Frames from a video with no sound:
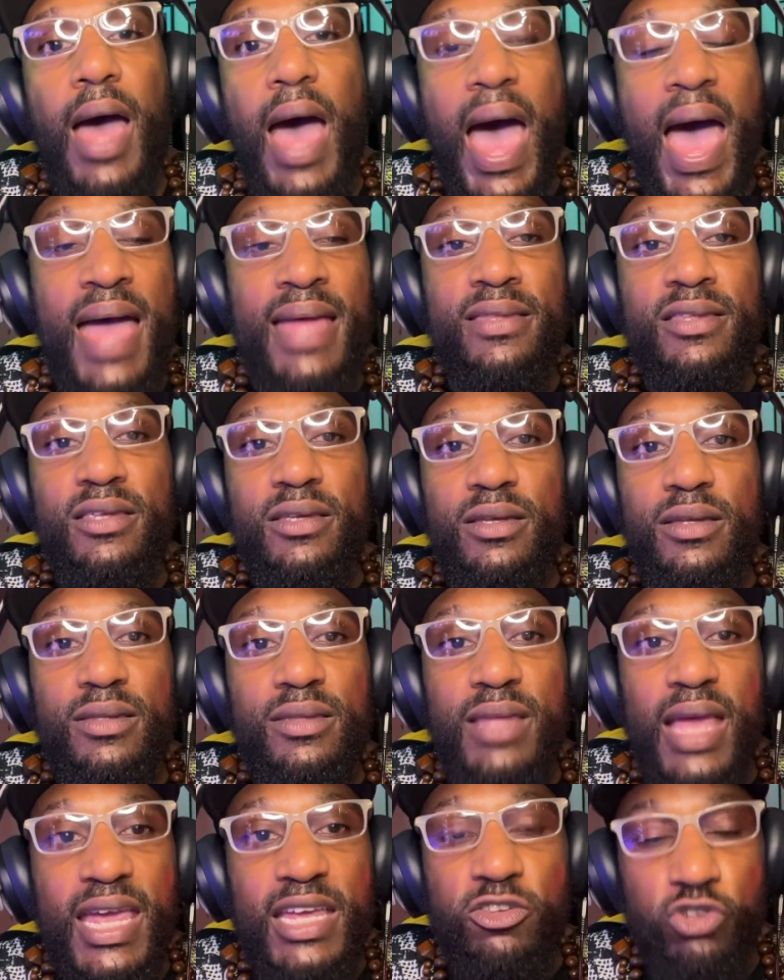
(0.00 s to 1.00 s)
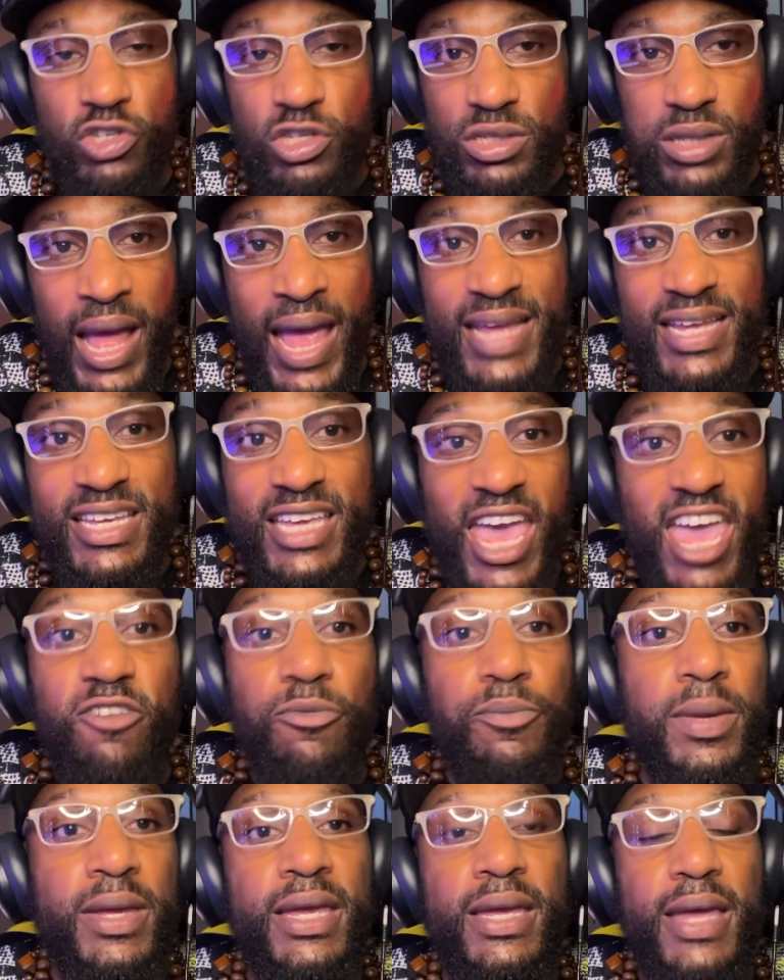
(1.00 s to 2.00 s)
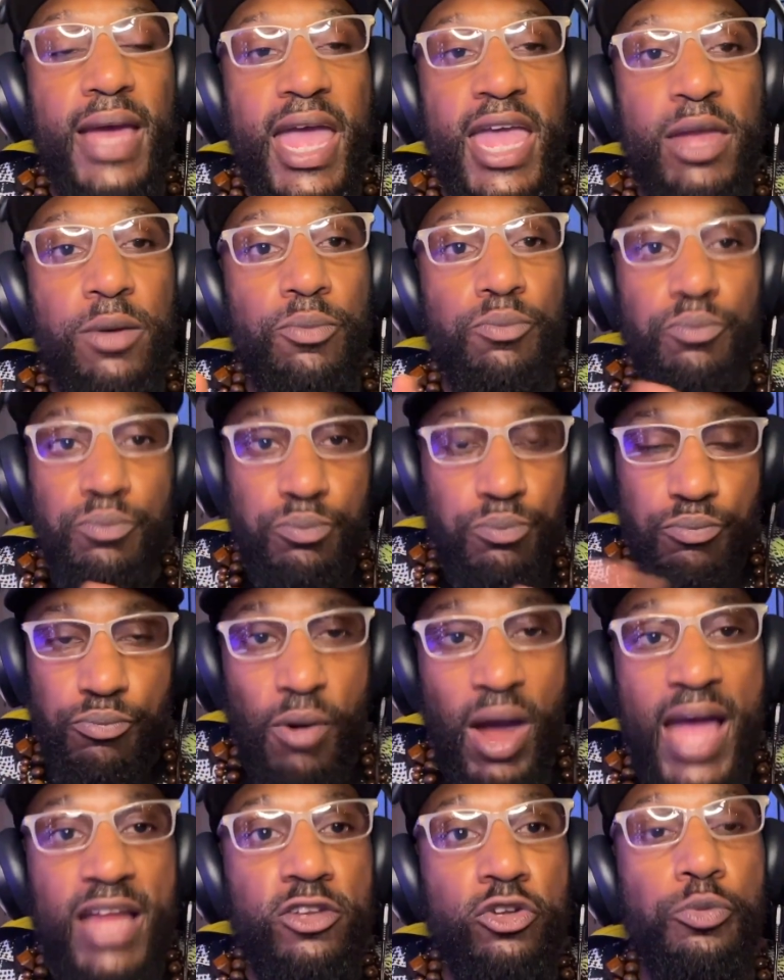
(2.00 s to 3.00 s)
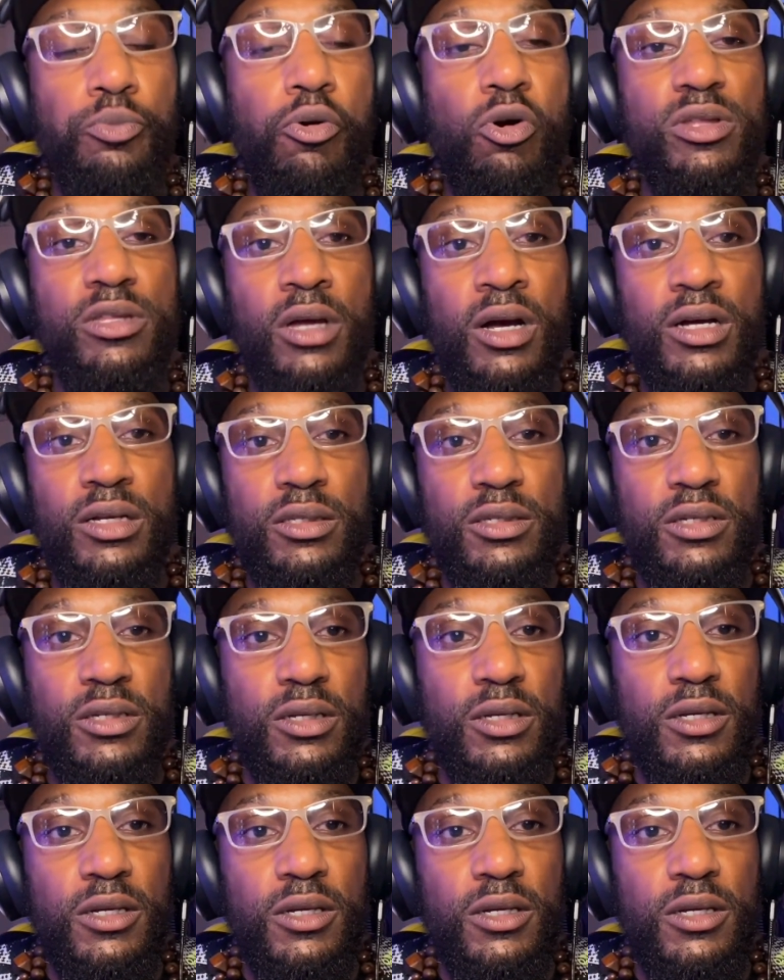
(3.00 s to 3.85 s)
and they just like gave me a brand new product